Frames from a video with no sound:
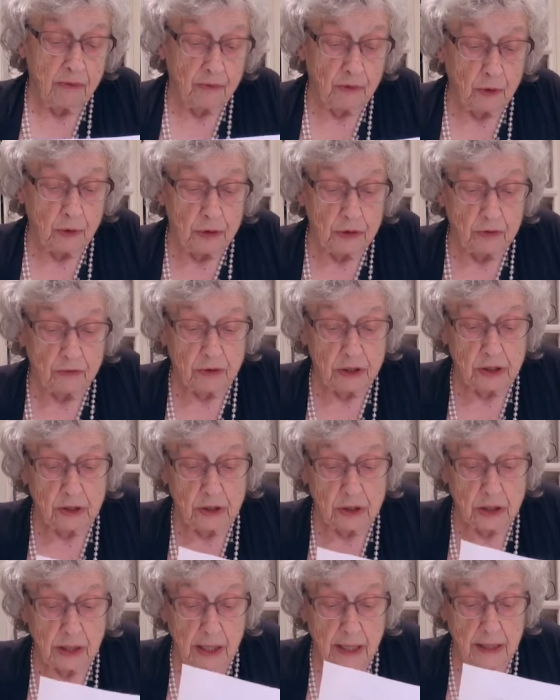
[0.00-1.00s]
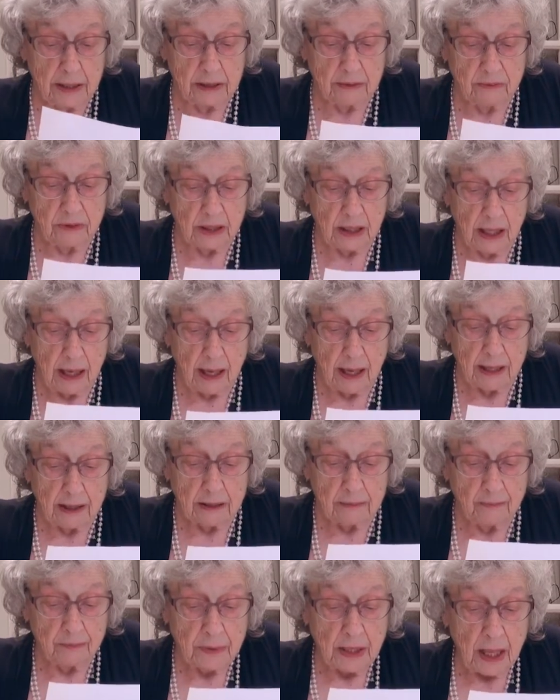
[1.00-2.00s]
before you reached the head of the
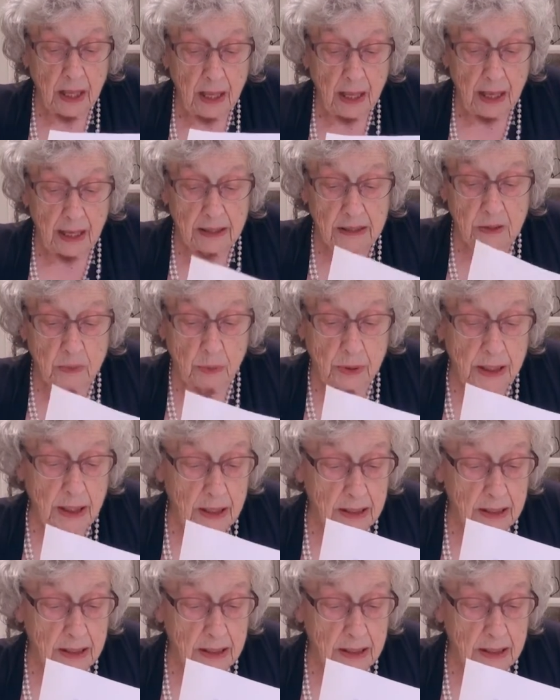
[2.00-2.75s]
line, as we